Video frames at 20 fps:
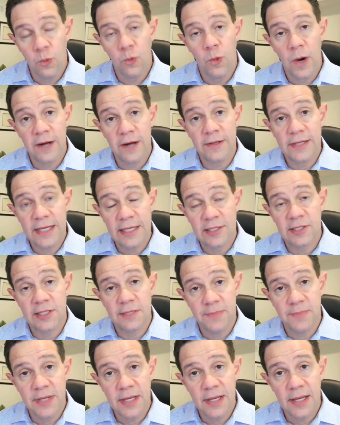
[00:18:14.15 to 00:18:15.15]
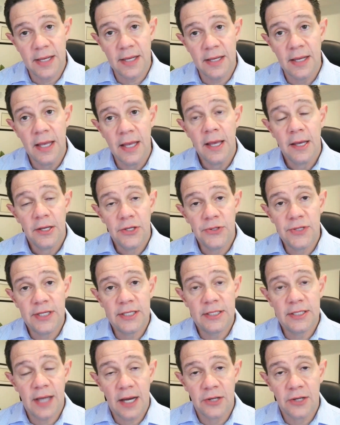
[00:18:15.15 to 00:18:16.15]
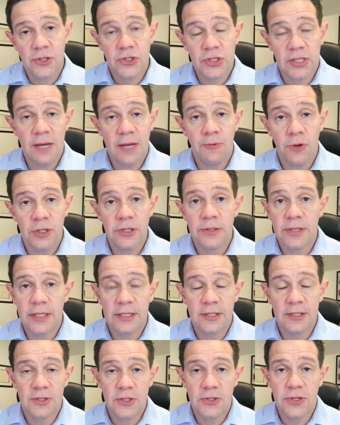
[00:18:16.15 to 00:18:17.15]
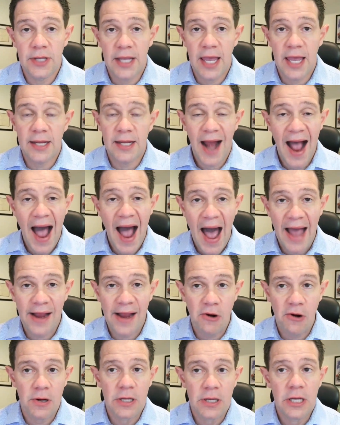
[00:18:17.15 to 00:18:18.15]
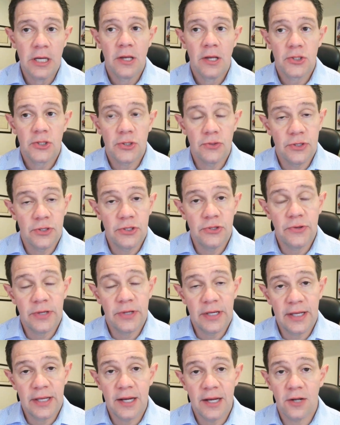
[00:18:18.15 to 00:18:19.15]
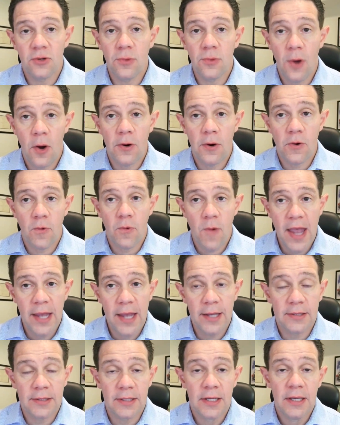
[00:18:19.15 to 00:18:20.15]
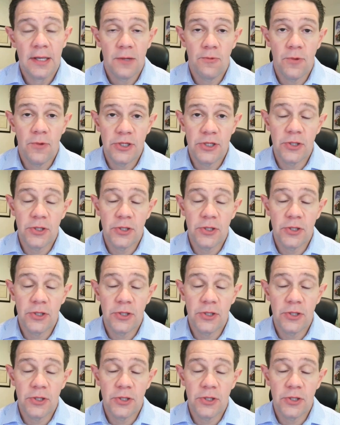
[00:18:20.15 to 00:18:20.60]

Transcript: where it needs to be you need to understand what you need to do to get it higher so that you can get a lower rate when yeah.